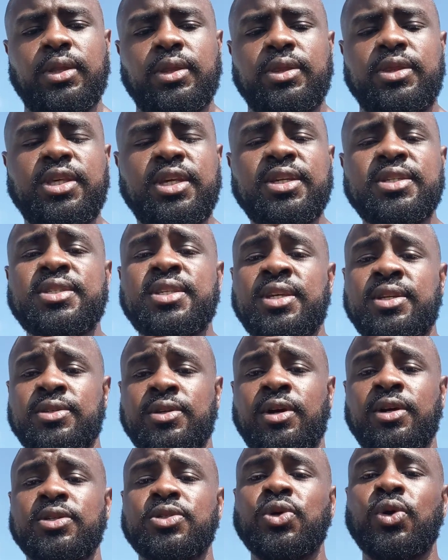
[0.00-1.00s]
these things
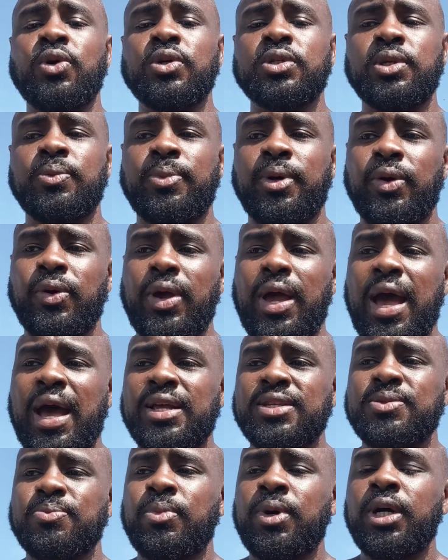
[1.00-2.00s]
aren't talked about
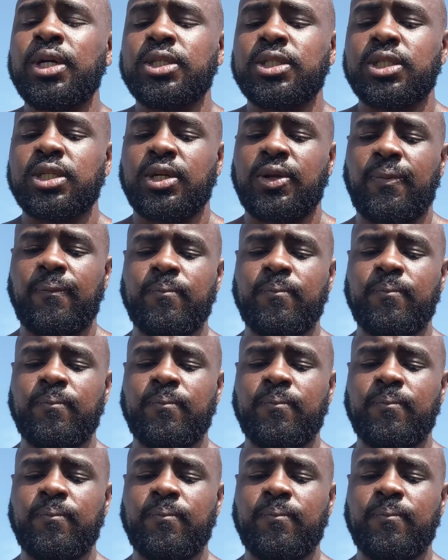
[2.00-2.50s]
as much,